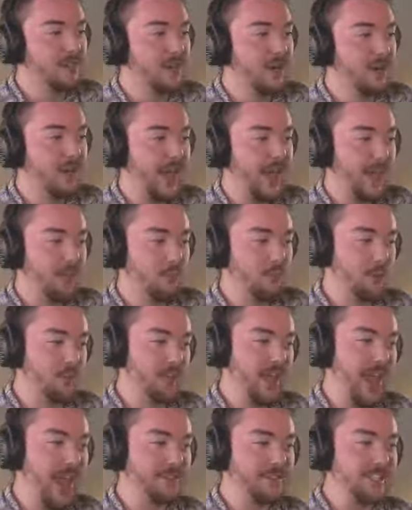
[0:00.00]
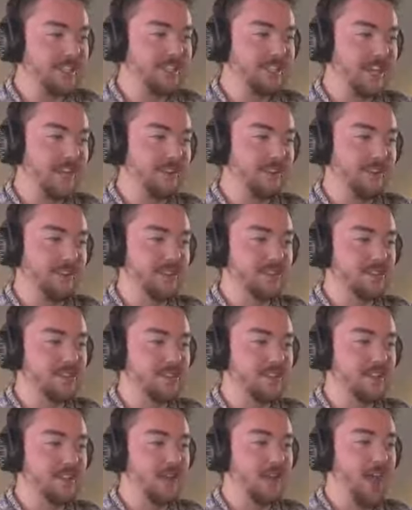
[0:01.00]
Okay, well, we have to settle
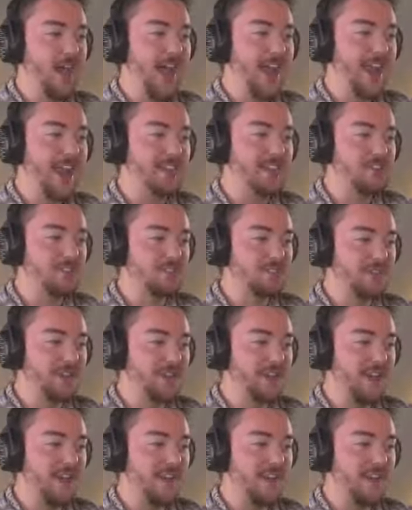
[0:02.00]
this, and I just figured